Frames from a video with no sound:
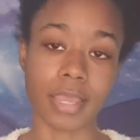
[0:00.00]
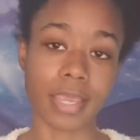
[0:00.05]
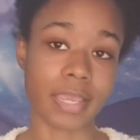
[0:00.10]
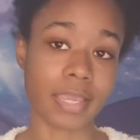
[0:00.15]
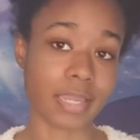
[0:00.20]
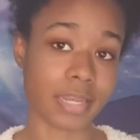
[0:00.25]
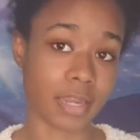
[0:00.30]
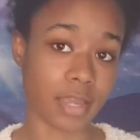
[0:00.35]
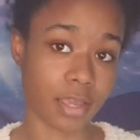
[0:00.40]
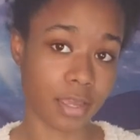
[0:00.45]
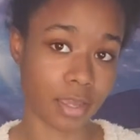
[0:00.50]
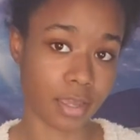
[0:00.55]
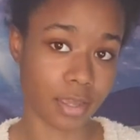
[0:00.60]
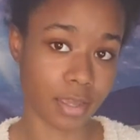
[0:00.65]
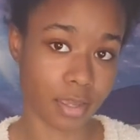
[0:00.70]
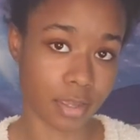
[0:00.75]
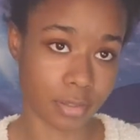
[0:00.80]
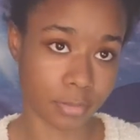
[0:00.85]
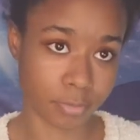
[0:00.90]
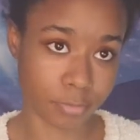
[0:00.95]
In
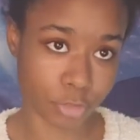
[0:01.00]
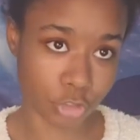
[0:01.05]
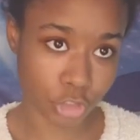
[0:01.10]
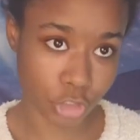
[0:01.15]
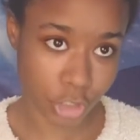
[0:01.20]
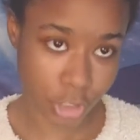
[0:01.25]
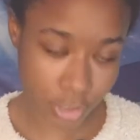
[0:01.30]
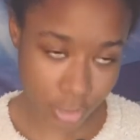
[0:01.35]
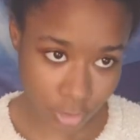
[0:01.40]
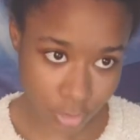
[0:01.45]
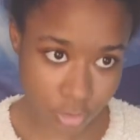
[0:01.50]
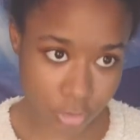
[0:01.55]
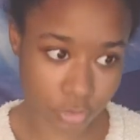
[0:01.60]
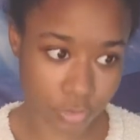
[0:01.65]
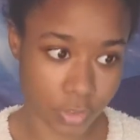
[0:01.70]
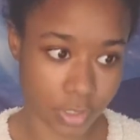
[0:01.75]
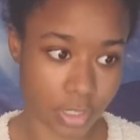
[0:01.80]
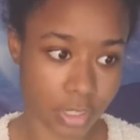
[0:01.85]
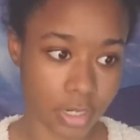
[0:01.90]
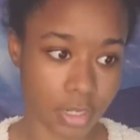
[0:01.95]

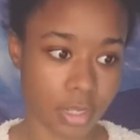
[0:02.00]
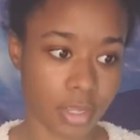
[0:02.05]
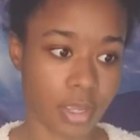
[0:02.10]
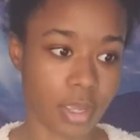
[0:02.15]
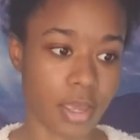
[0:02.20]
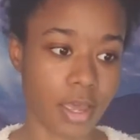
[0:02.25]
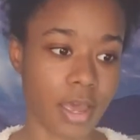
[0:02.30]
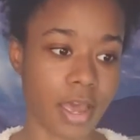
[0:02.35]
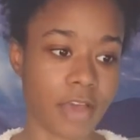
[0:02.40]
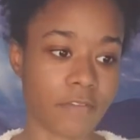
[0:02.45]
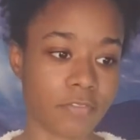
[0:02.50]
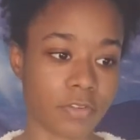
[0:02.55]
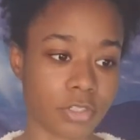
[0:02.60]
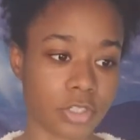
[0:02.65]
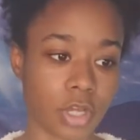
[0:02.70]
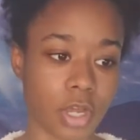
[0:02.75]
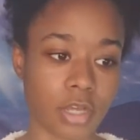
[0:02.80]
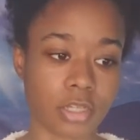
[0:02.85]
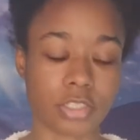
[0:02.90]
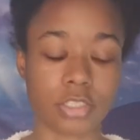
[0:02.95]
children,
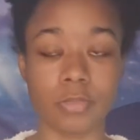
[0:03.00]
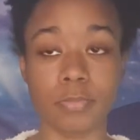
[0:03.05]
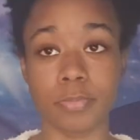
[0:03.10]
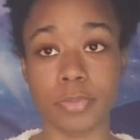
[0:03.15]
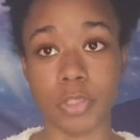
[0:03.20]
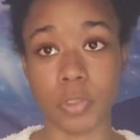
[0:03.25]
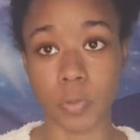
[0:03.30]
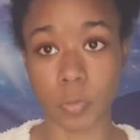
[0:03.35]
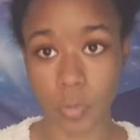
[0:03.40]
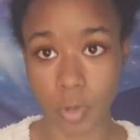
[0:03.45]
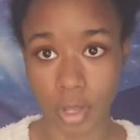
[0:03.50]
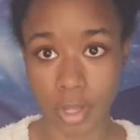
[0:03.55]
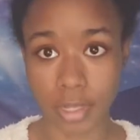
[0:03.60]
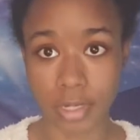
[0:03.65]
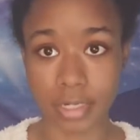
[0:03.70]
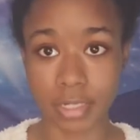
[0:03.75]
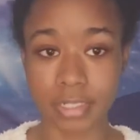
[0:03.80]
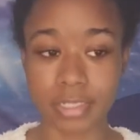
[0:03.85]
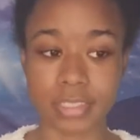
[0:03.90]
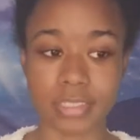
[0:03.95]
aflatoxin
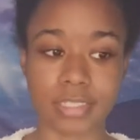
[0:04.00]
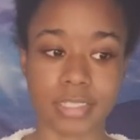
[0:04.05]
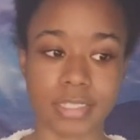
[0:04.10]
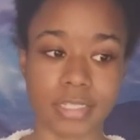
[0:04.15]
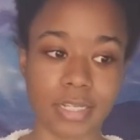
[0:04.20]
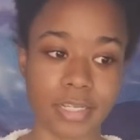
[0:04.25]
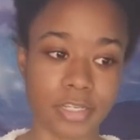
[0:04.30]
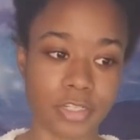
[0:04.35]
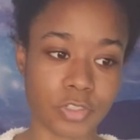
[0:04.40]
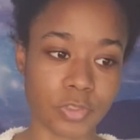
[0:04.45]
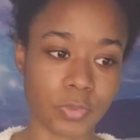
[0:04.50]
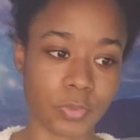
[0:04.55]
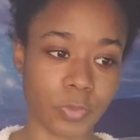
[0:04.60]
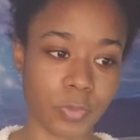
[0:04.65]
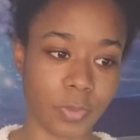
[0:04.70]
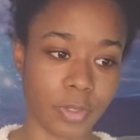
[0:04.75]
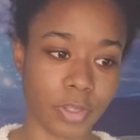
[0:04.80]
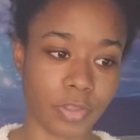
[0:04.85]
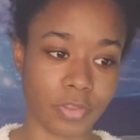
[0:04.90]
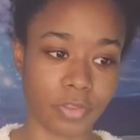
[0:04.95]
B1 is linked
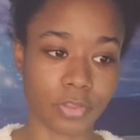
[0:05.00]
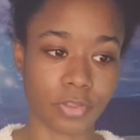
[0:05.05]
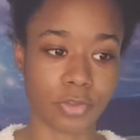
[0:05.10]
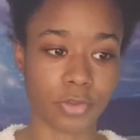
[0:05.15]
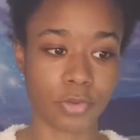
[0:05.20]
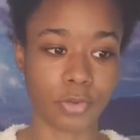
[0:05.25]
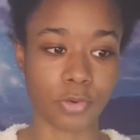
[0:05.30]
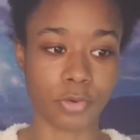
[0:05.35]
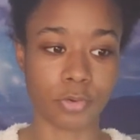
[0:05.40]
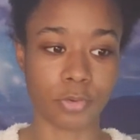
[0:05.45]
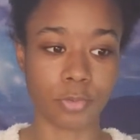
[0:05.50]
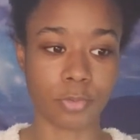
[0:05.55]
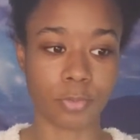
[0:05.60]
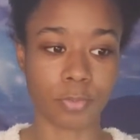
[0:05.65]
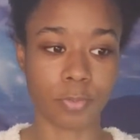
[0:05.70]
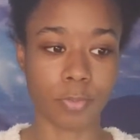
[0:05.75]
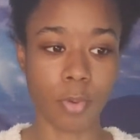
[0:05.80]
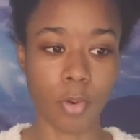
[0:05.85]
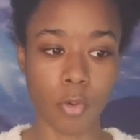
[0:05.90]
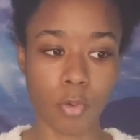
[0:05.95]
with
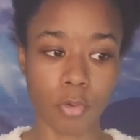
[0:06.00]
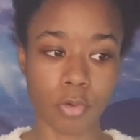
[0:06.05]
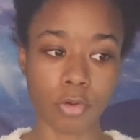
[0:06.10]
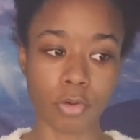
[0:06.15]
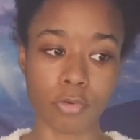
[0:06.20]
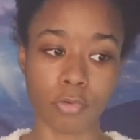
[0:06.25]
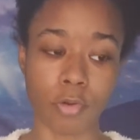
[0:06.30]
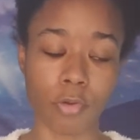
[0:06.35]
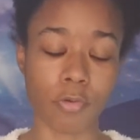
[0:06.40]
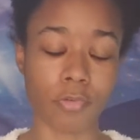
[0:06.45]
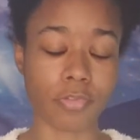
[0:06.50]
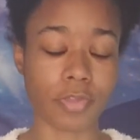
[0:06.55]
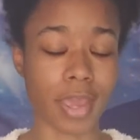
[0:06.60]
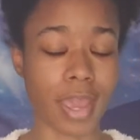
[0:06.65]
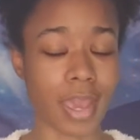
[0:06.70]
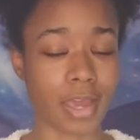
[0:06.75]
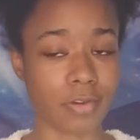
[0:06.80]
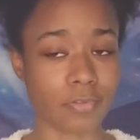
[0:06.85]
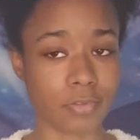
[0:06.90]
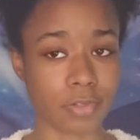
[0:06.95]
poor growth
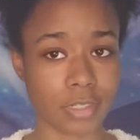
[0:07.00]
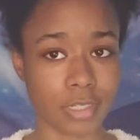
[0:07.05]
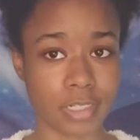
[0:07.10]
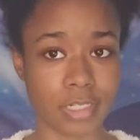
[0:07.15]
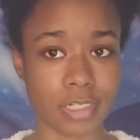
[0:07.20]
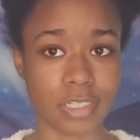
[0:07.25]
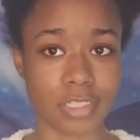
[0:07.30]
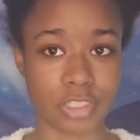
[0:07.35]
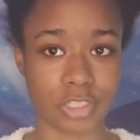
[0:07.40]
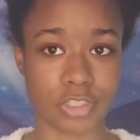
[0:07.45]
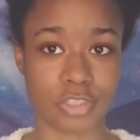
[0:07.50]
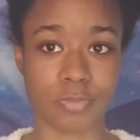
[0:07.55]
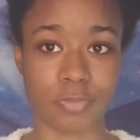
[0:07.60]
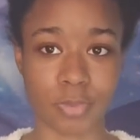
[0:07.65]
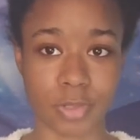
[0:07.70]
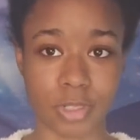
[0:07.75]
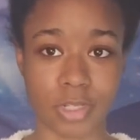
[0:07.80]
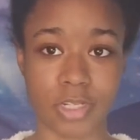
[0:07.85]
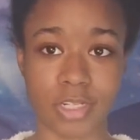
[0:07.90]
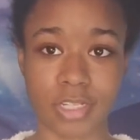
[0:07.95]
and related
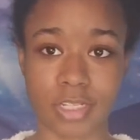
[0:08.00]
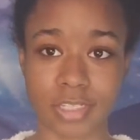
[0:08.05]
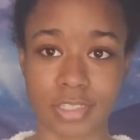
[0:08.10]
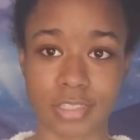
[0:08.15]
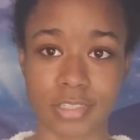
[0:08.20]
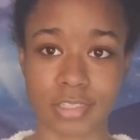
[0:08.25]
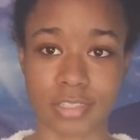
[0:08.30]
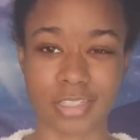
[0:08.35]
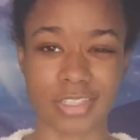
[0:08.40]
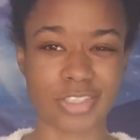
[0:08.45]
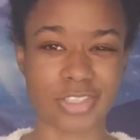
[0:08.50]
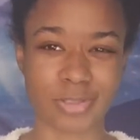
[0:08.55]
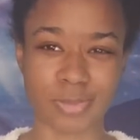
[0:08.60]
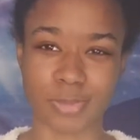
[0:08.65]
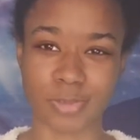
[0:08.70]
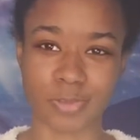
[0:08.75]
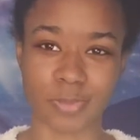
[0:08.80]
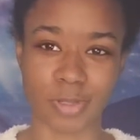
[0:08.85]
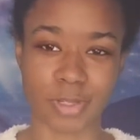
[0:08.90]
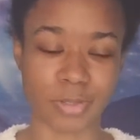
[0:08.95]
disabilities.
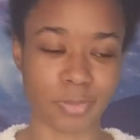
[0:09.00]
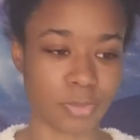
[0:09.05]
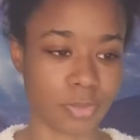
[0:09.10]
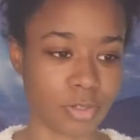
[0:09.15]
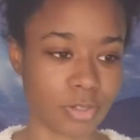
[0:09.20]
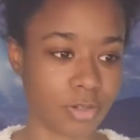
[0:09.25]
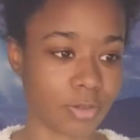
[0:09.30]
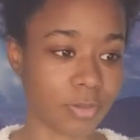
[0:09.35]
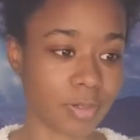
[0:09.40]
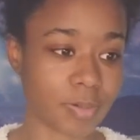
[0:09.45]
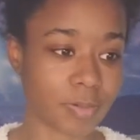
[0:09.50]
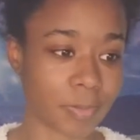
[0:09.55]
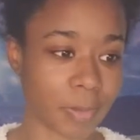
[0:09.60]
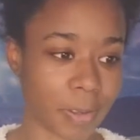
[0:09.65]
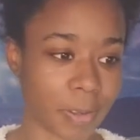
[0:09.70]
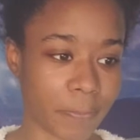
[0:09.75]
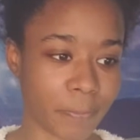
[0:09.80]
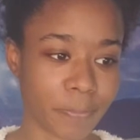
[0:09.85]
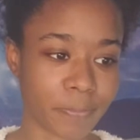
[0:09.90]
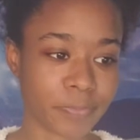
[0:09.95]

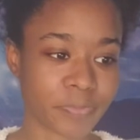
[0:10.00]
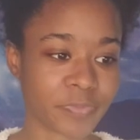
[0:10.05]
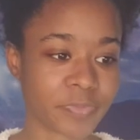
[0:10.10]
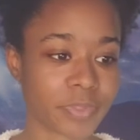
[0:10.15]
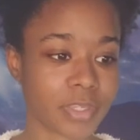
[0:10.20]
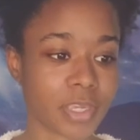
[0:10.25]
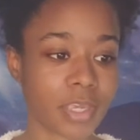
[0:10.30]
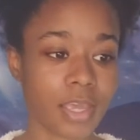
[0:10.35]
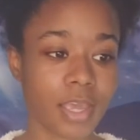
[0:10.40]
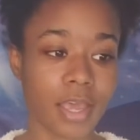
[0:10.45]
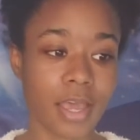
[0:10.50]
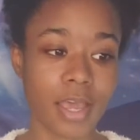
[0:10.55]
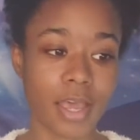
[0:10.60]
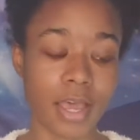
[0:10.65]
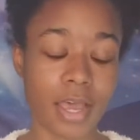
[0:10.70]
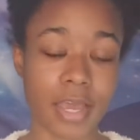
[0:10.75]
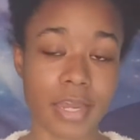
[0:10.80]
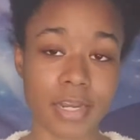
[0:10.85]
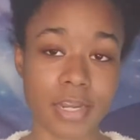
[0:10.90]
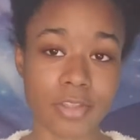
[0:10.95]
Anyway,
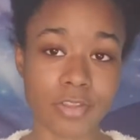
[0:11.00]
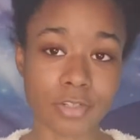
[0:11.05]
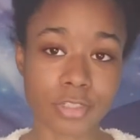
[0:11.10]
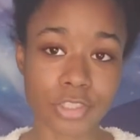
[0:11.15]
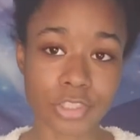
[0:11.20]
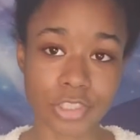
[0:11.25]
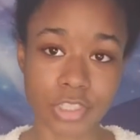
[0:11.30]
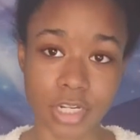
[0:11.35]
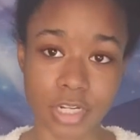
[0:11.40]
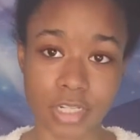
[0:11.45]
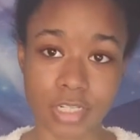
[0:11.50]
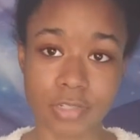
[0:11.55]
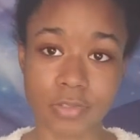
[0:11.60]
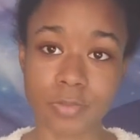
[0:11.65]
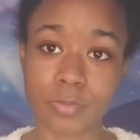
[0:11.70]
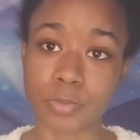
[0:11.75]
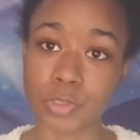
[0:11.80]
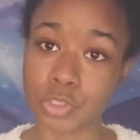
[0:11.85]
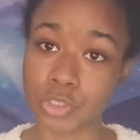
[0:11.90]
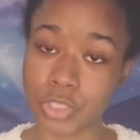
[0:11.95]
another study
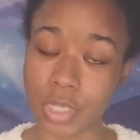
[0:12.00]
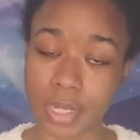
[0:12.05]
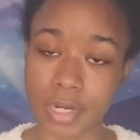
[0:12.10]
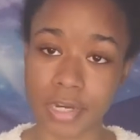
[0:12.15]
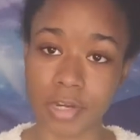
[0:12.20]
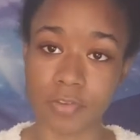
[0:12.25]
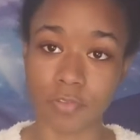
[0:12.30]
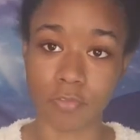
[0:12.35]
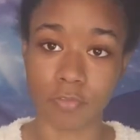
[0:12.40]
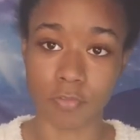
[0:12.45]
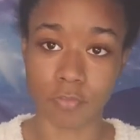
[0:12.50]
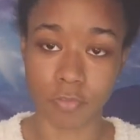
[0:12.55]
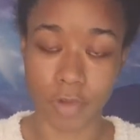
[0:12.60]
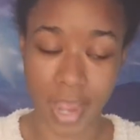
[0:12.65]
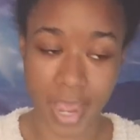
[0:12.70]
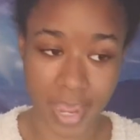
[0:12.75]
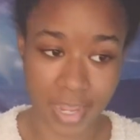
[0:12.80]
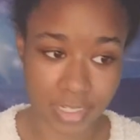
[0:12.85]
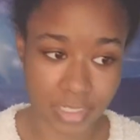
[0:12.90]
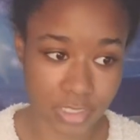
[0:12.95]
was done in
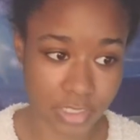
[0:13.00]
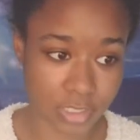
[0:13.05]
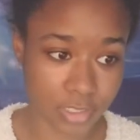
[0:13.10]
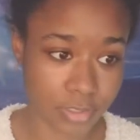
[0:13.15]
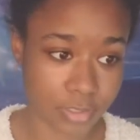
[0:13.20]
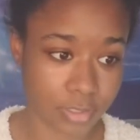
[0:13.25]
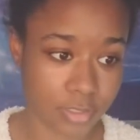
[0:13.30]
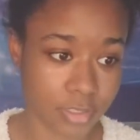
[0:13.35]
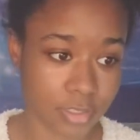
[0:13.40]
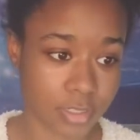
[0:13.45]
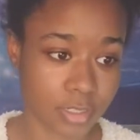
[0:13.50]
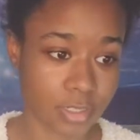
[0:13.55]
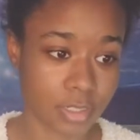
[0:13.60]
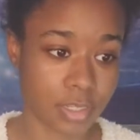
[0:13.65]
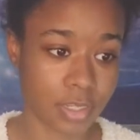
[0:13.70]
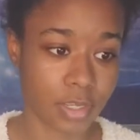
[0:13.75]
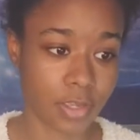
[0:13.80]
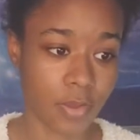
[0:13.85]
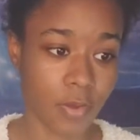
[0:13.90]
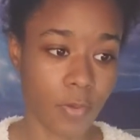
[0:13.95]
rats
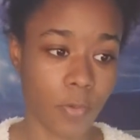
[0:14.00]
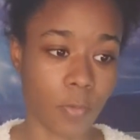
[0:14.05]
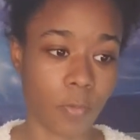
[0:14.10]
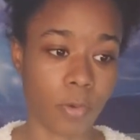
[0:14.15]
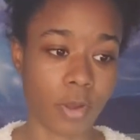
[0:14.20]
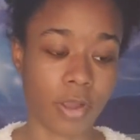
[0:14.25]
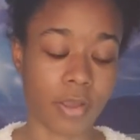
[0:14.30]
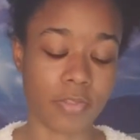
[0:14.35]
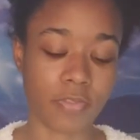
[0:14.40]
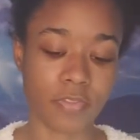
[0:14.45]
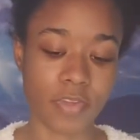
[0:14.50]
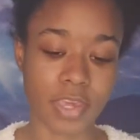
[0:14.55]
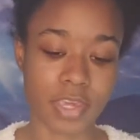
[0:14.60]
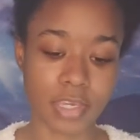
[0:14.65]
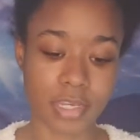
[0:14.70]
where they